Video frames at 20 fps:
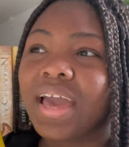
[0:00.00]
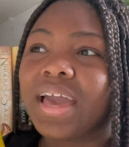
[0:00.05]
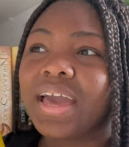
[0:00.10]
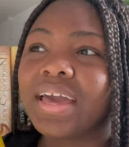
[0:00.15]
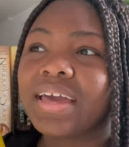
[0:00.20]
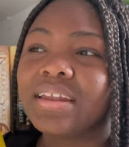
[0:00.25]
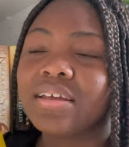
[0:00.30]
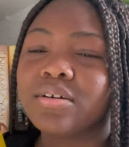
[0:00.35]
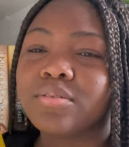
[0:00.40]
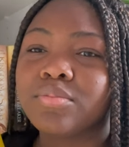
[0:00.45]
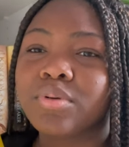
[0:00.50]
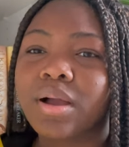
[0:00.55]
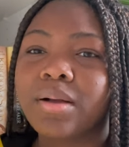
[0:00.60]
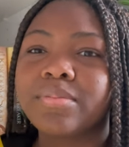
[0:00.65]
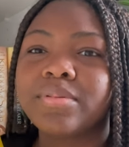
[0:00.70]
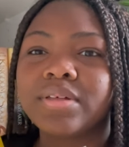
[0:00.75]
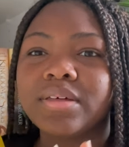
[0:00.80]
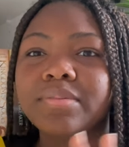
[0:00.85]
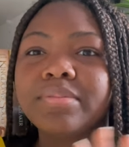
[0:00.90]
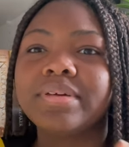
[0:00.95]
and it'll
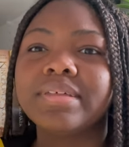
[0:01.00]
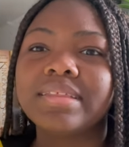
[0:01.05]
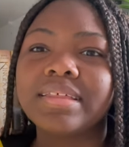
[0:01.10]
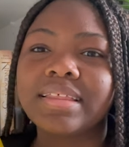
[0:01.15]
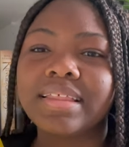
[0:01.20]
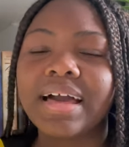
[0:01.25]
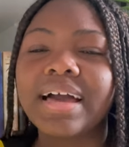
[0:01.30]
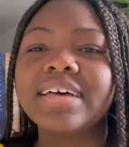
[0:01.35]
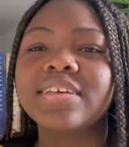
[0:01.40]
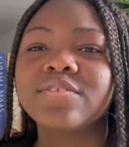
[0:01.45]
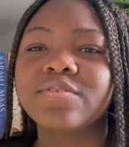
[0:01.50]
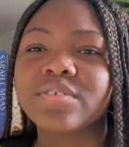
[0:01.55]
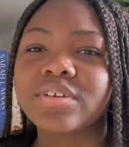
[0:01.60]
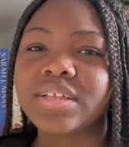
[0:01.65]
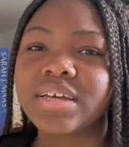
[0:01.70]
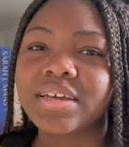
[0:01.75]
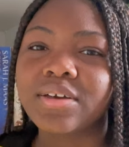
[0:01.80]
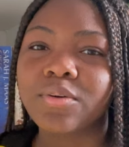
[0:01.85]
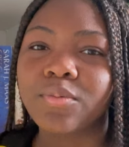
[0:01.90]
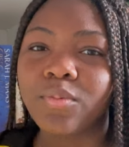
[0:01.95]
probably be the last for
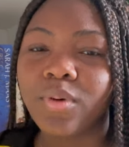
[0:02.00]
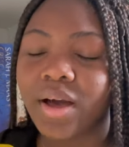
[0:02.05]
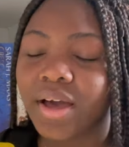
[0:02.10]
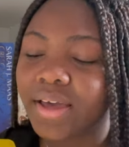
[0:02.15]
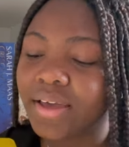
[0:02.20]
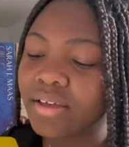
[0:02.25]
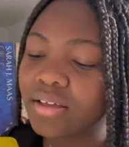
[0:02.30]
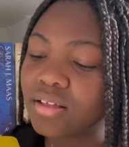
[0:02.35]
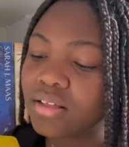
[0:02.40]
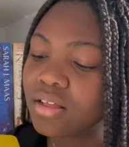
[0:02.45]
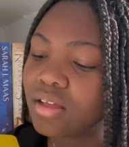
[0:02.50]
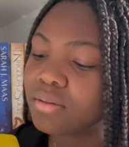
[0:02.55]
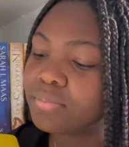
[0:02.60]
like a while,